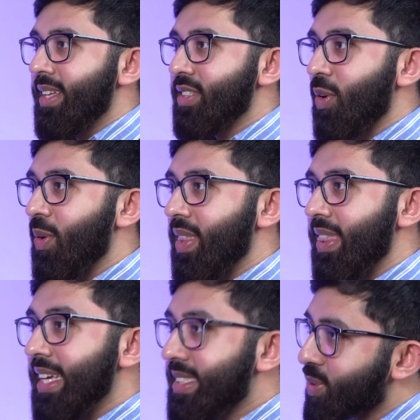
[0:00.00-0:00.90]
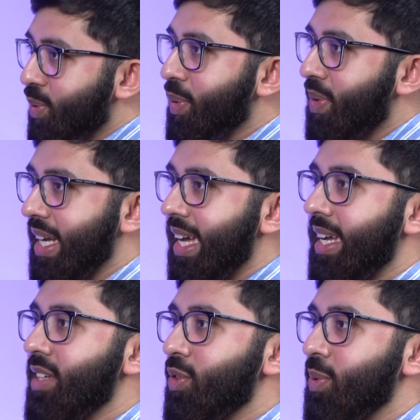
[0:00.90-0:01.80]
So this is what we want to
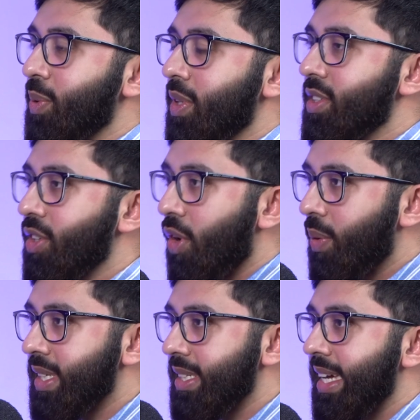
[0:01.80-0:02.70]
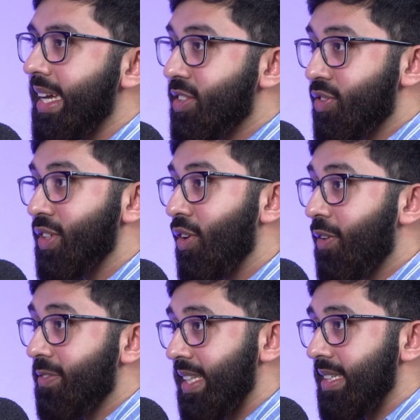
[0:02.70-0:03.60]
get into. We want to go into the history
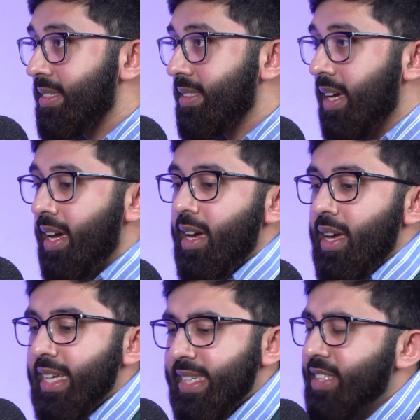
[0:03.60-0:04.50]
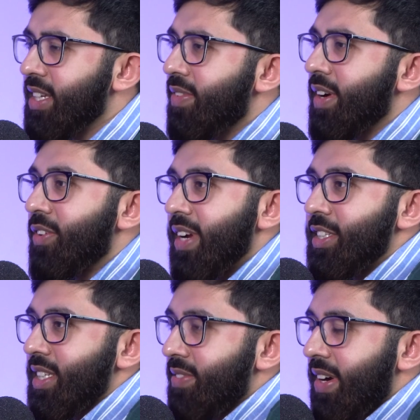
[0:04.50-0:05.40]
of this. It's actually a very
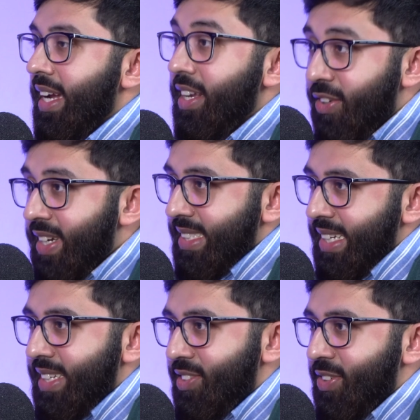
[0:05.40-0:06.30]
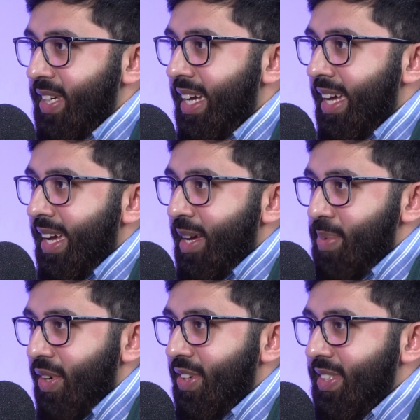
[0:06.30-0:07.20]
rich and a very interesting history
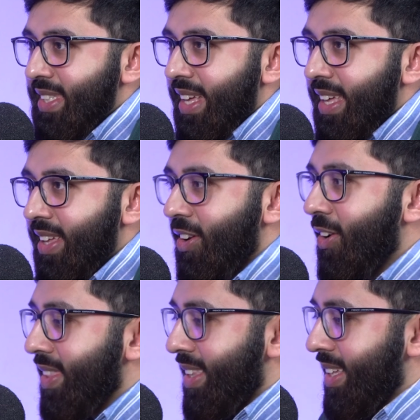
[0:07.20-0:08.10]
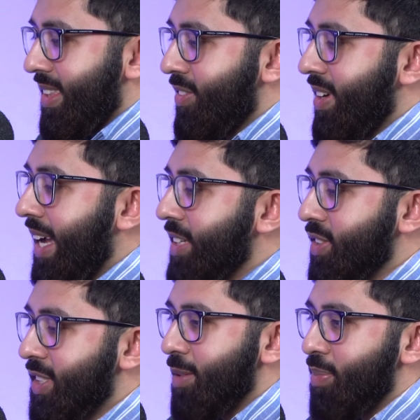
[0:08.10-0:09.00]
because, the
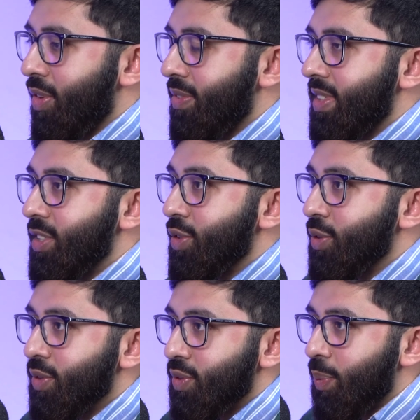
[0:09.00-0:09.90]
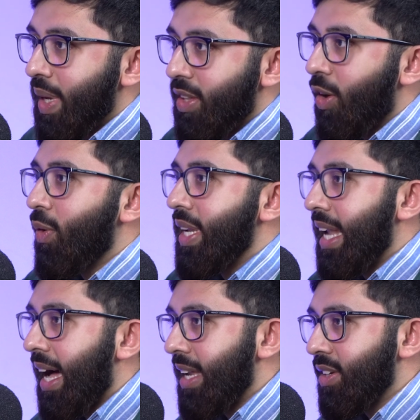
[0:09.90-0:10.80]
relationship of the Jews with the Holy
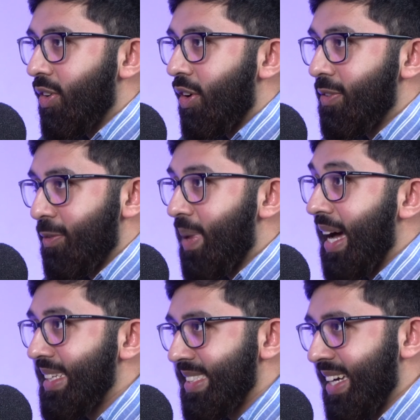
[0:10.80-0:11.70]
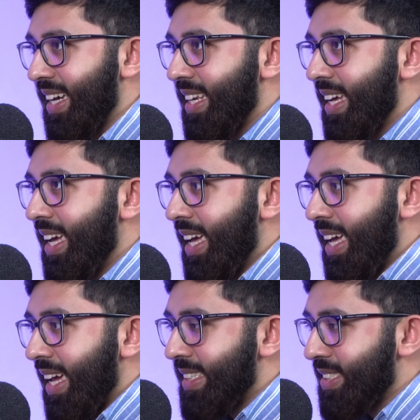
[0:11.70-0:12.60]
Land of Palestine,
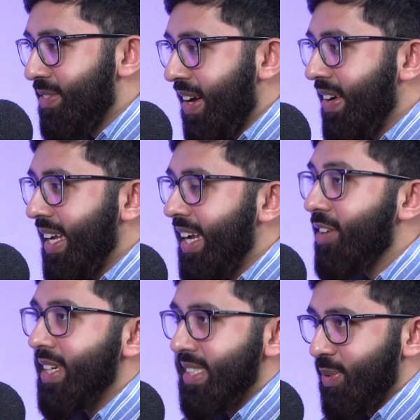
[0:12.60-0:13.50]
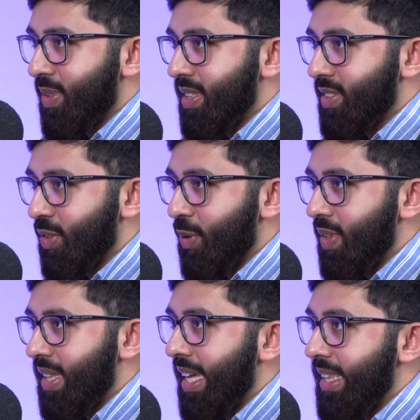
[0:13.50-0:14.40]
it's a very interesting one. So
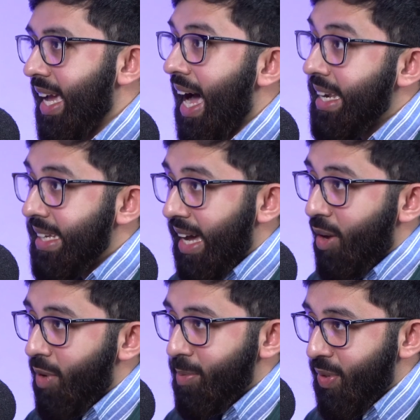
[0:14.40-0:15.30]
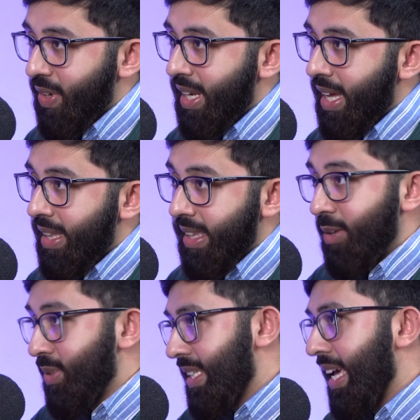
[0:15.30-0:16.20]
they had it at one point, then
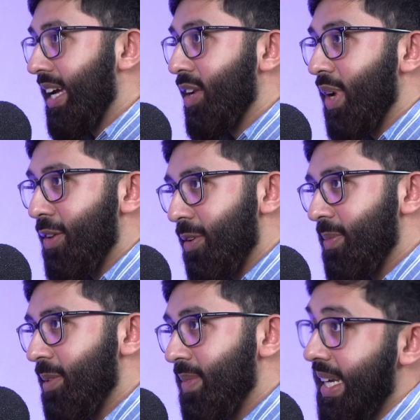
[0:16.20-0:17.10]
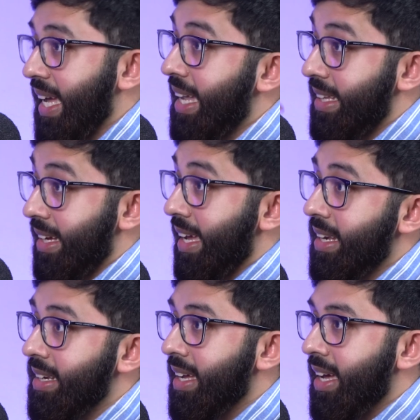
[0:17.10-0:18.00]
it was taken away from them, then they had it
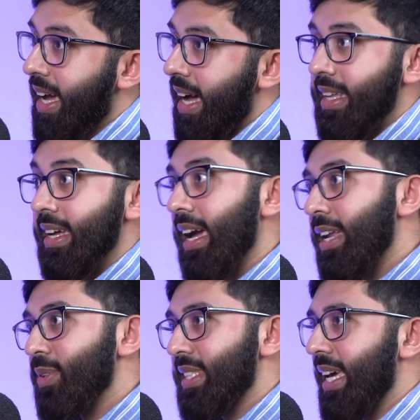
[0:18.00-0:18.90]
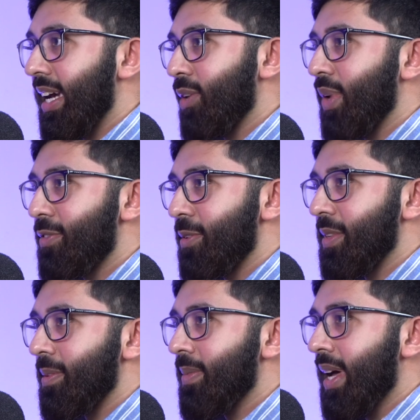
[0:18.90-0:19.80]
again, and then again it was taken away from
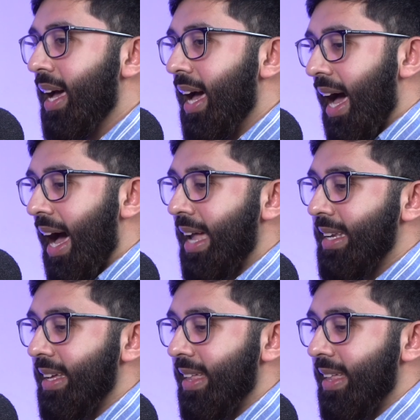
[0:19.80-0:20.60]
them. And